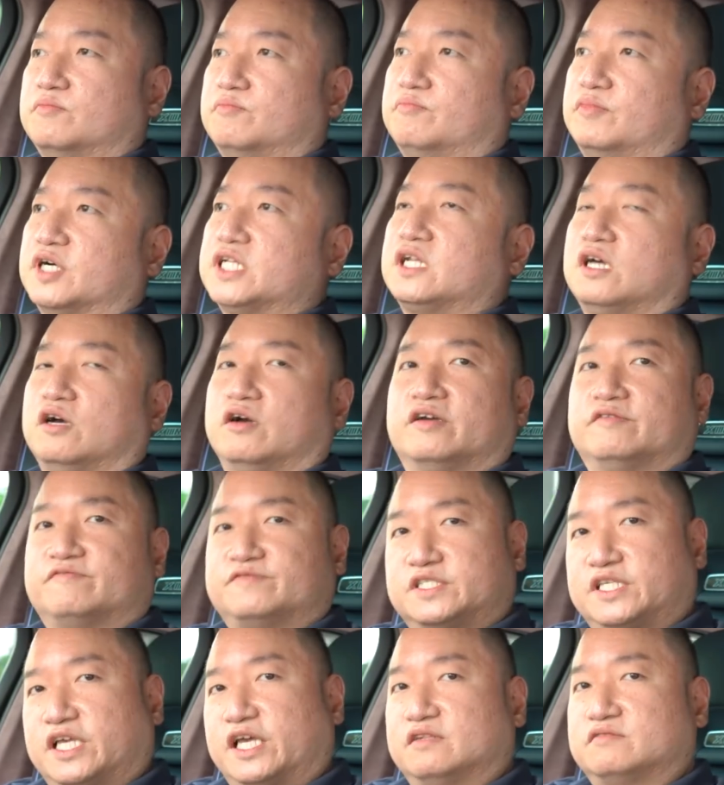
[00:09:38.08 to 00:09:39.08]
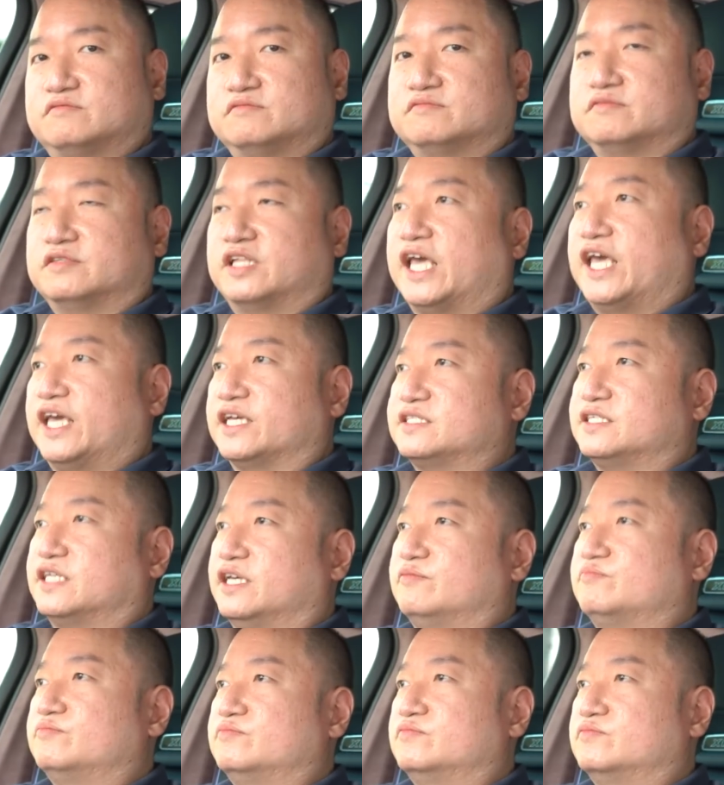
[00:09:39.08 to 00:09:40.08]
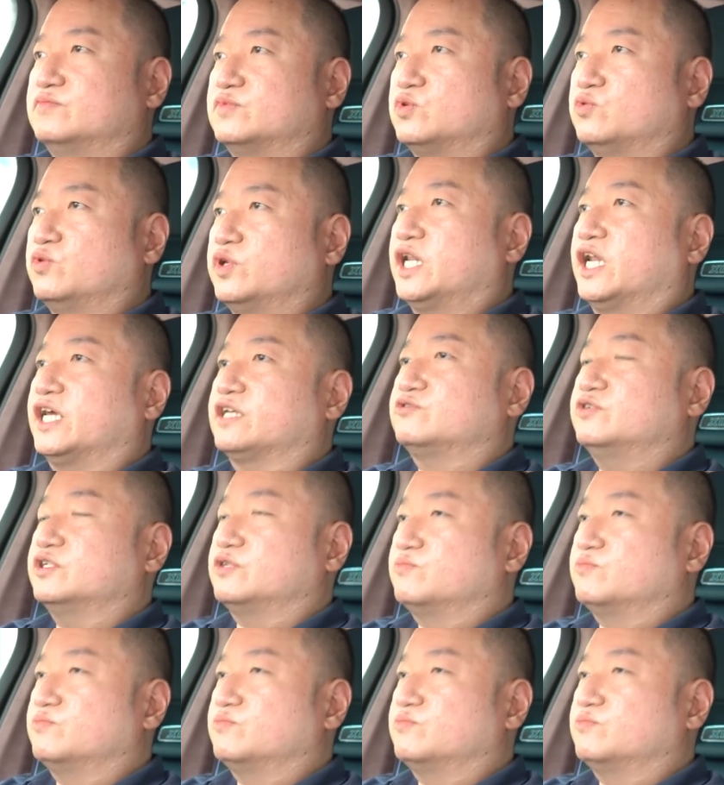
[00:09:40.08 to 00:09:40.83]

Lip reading: But now I've set the XM to electric